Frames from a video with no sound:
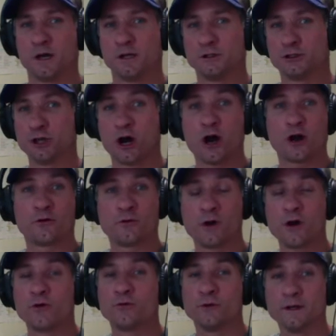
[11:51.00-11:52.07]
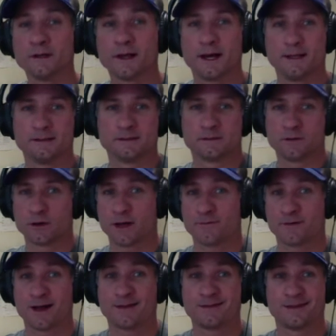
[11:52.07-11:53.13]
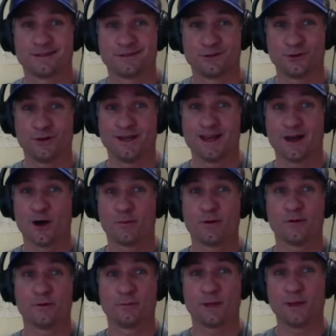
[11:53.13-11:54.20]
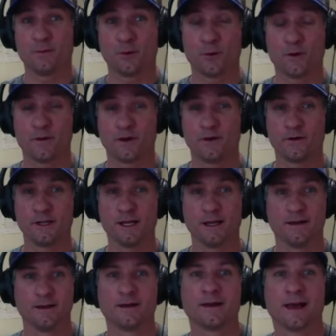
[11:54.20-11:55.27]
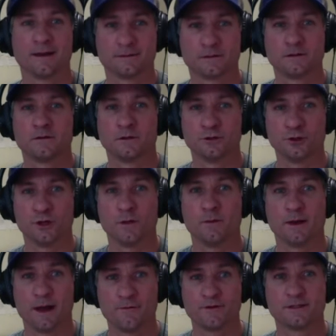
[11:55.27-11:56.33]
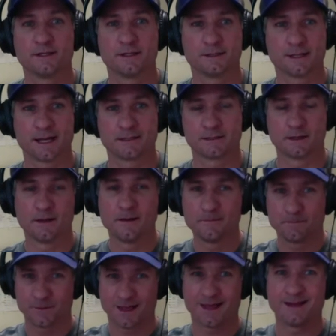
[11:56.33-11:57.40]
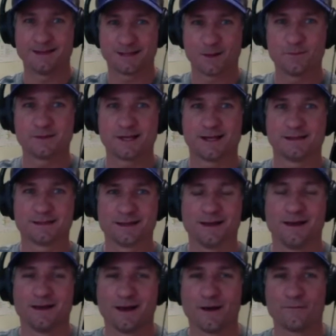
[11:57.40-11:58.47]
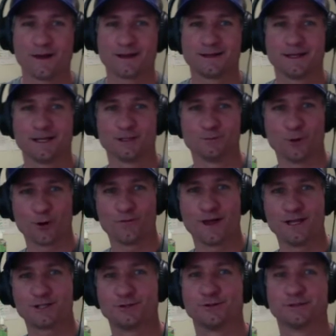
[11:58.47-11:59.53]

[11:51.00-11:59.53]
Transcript: John realizes, look, I've got this duty to help other people when they're in need. He has the duty of beneficence that's, in some sense, affecting his motivational